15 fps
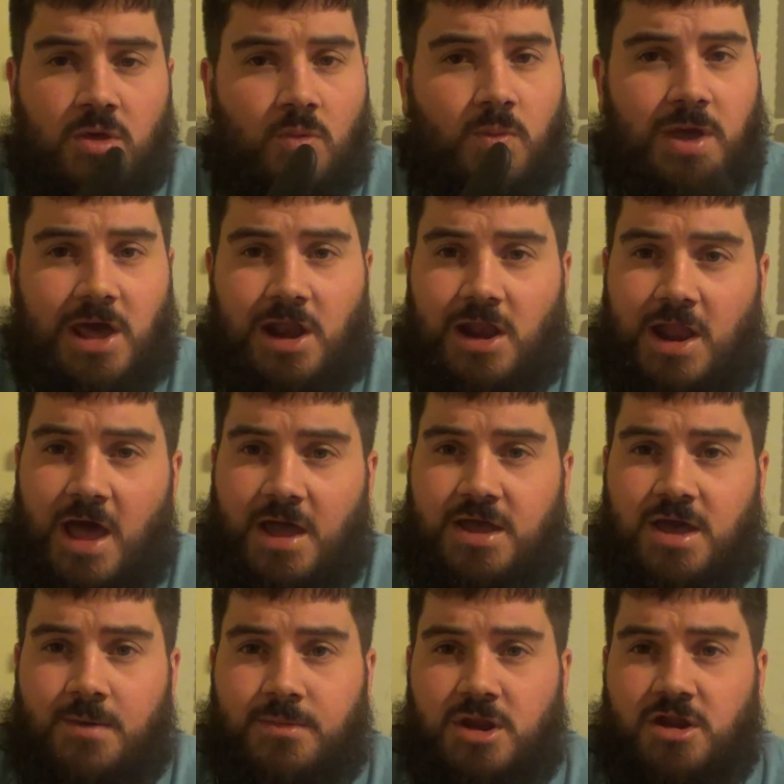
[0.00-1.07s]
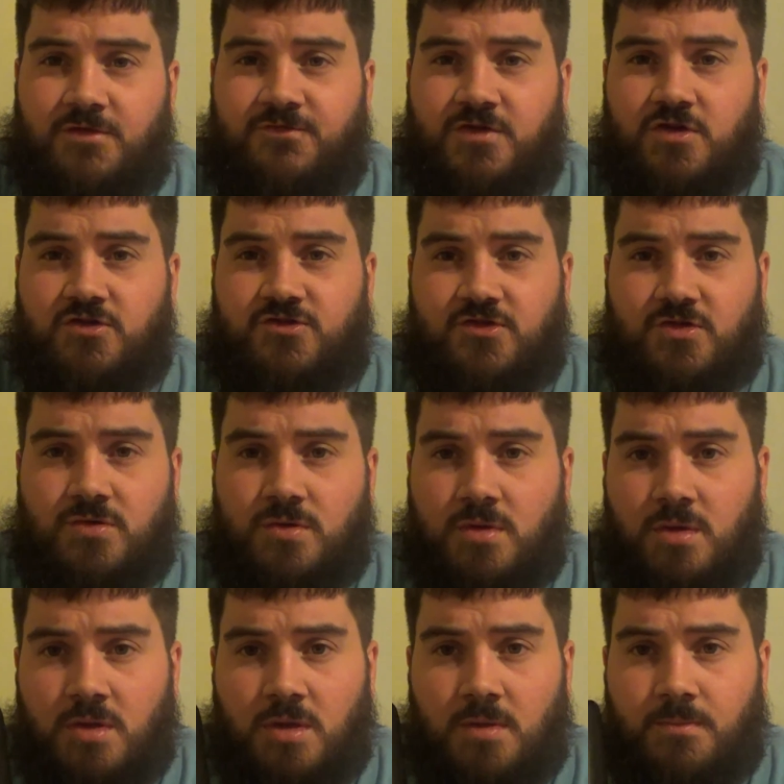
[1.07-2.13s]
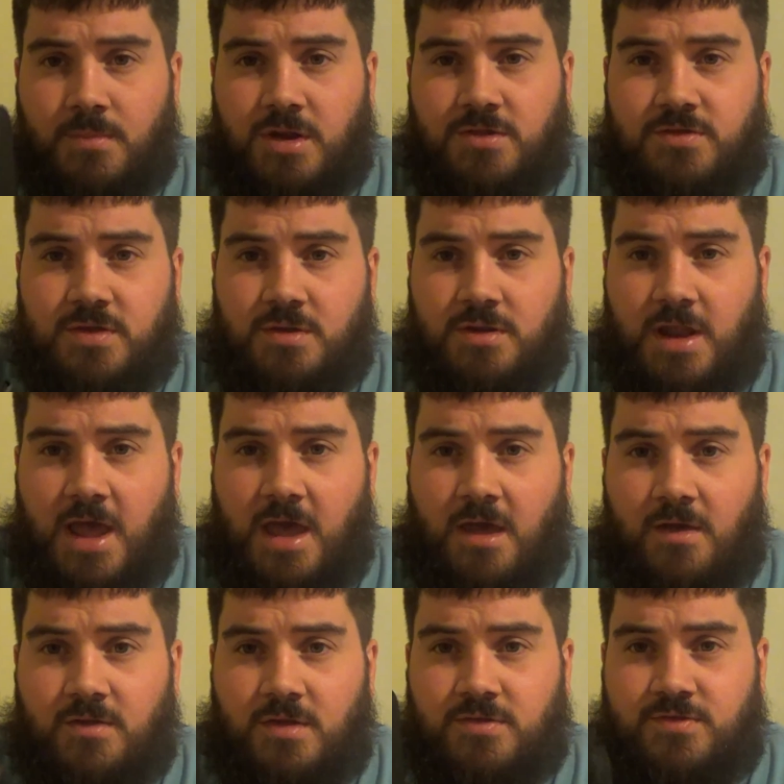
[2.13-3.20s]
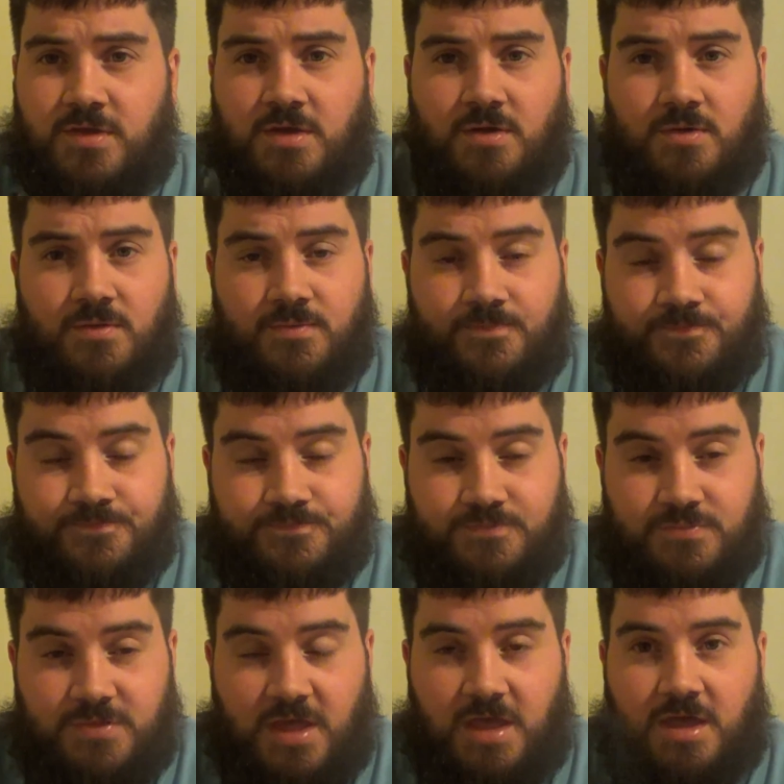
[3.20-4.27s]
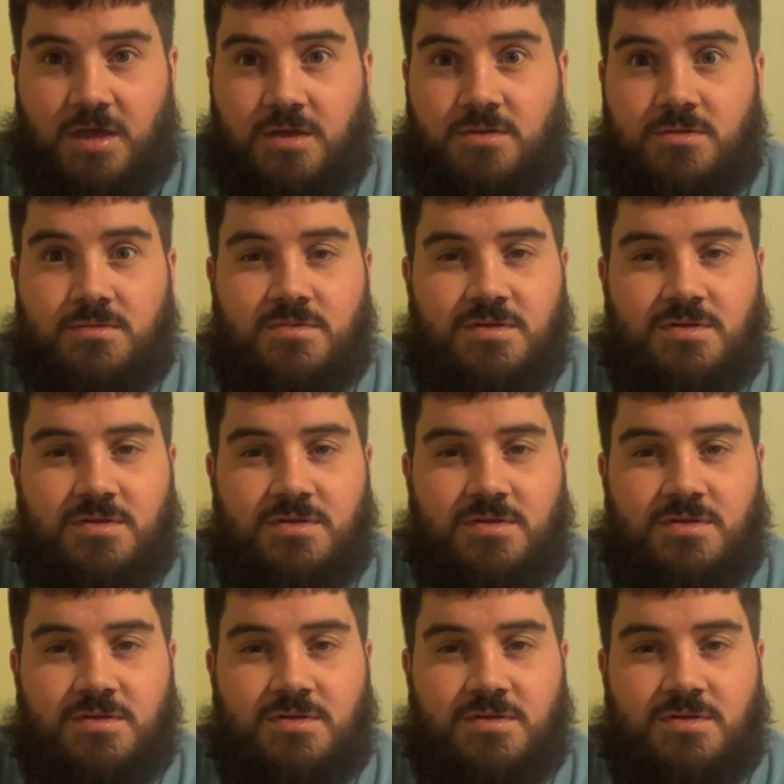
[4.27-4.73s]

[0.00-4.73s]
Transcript: We got a lot coming in the future. But until then.